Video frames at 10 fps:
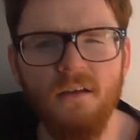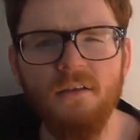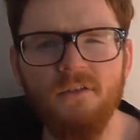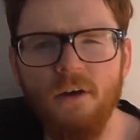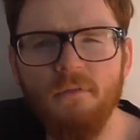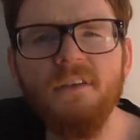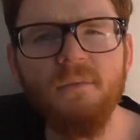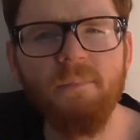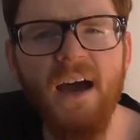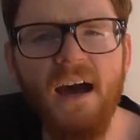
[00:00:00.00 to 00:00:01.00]
so is
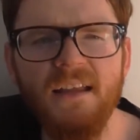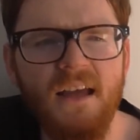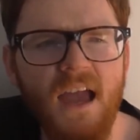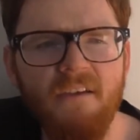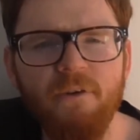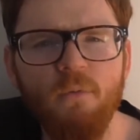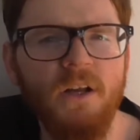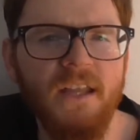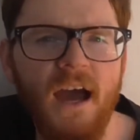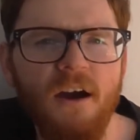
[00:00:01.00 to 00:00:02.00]
about
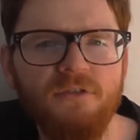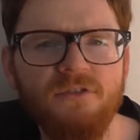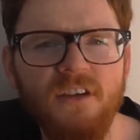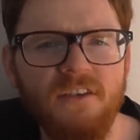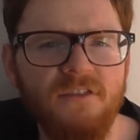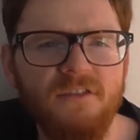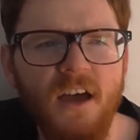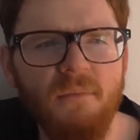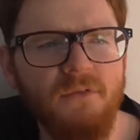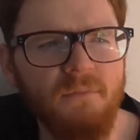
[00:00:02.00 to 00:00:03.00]
everyone else
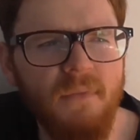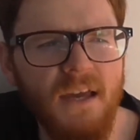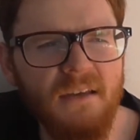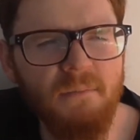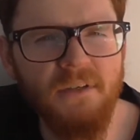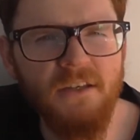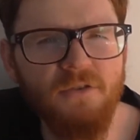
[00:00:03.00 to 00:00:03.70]
except maybe